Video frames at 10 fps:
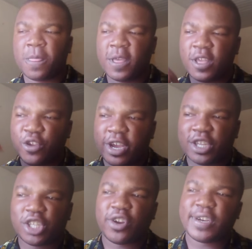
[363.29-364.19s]
you are
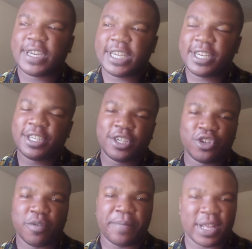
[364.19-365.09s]
studying
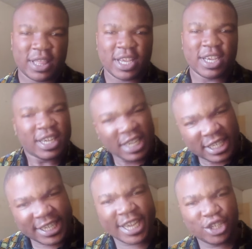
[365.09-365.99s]
your partner. Is
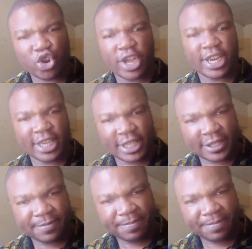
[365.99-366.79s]
she enjoying it?